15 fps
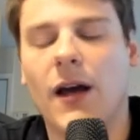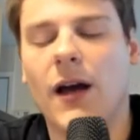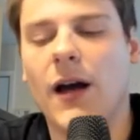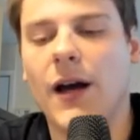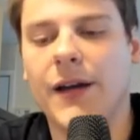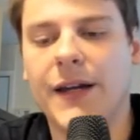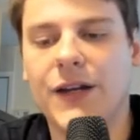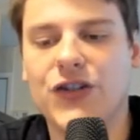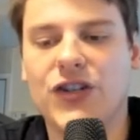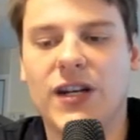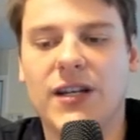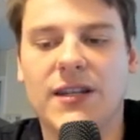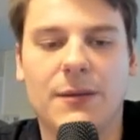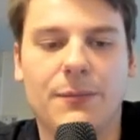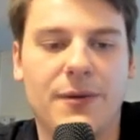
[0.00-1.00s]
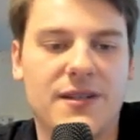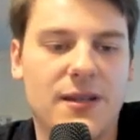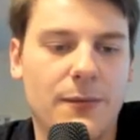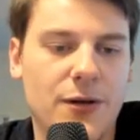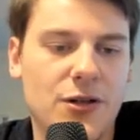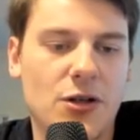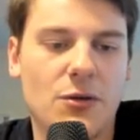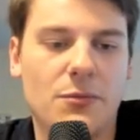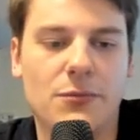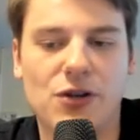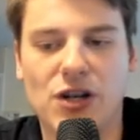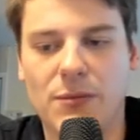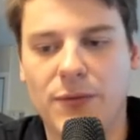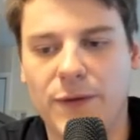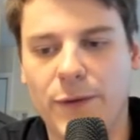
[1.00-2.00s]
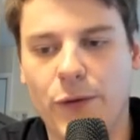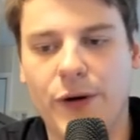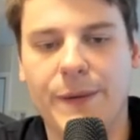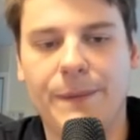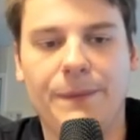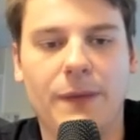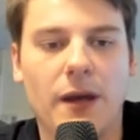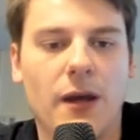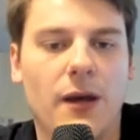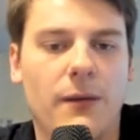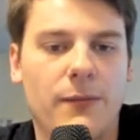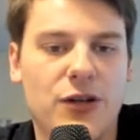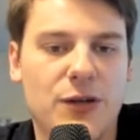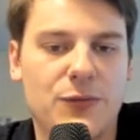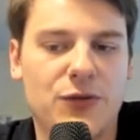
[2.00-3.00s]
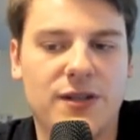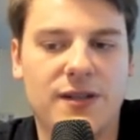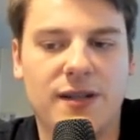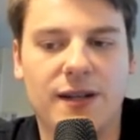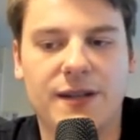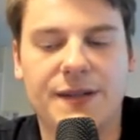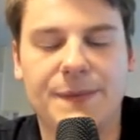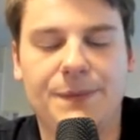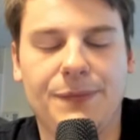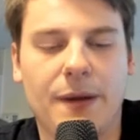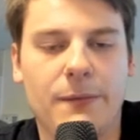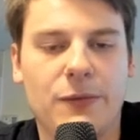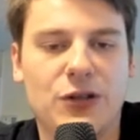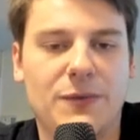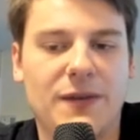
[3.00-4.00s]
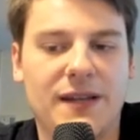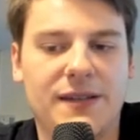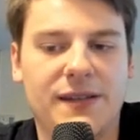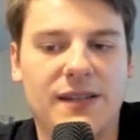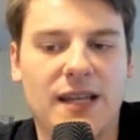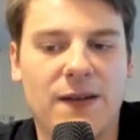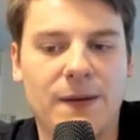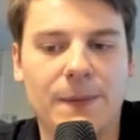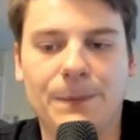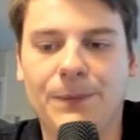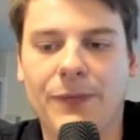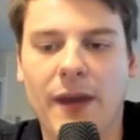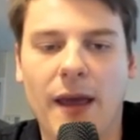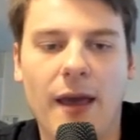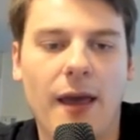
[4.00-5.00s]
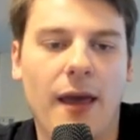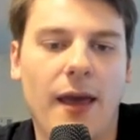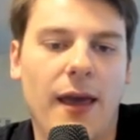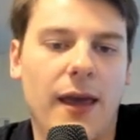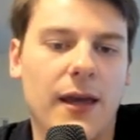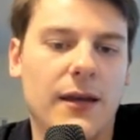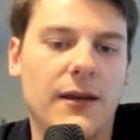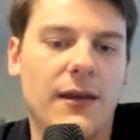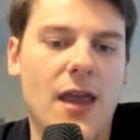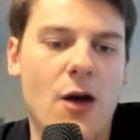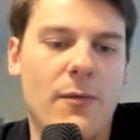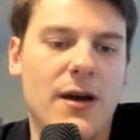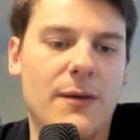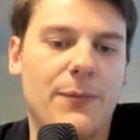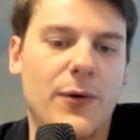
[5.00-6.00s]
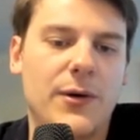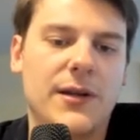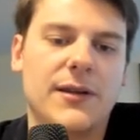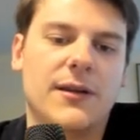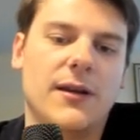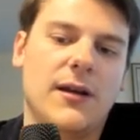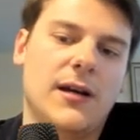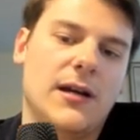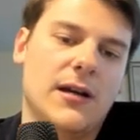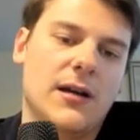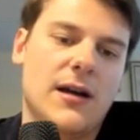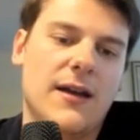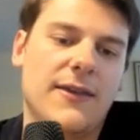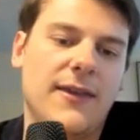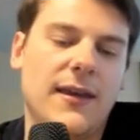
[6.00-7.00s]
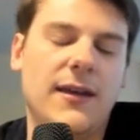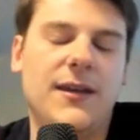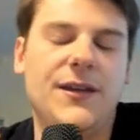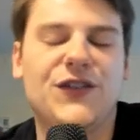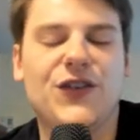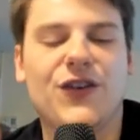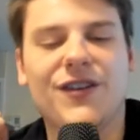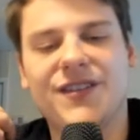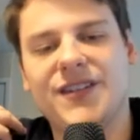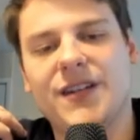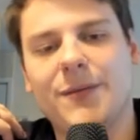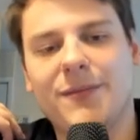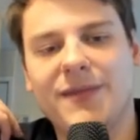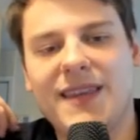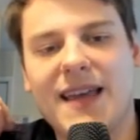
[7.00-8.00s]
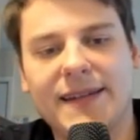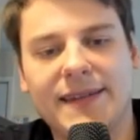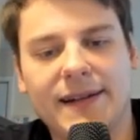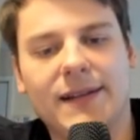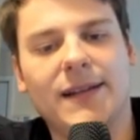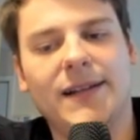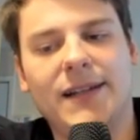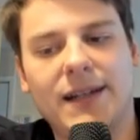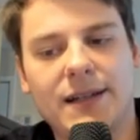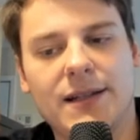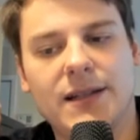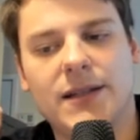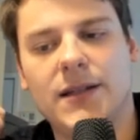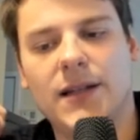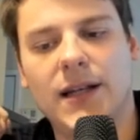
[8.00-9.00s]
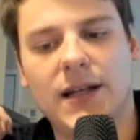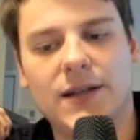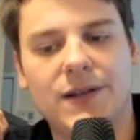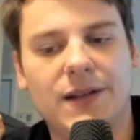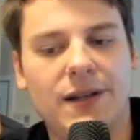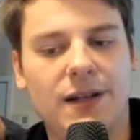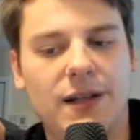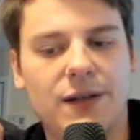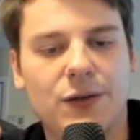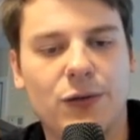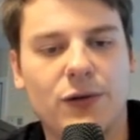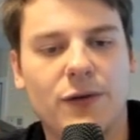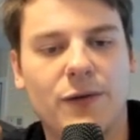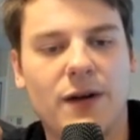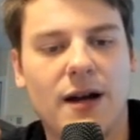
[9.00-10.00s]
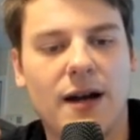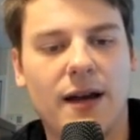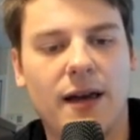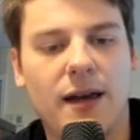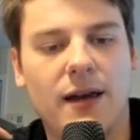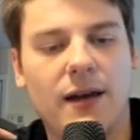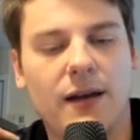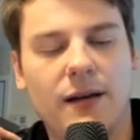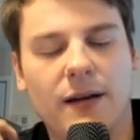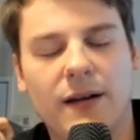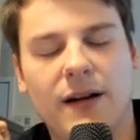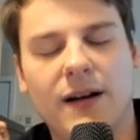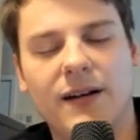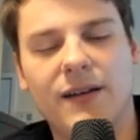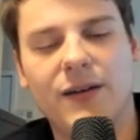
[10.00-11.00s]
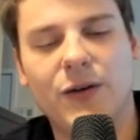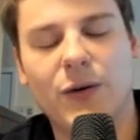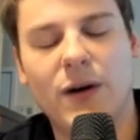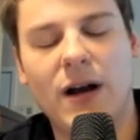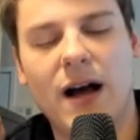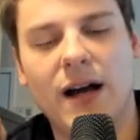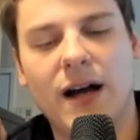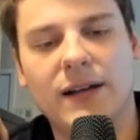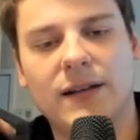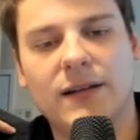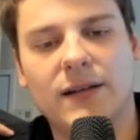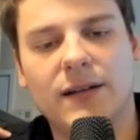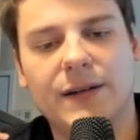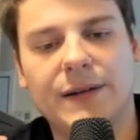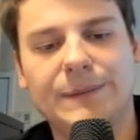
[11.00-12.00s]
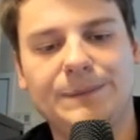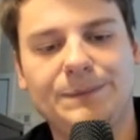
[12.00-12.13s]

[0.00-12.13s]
Uh, king g8 unpins the bishop, bishop b4, bishop g6, bishop takes e7. And now my opponent, uh, I think he saw some tactical ideas, and he sort of, uh, got, you know, got, uh,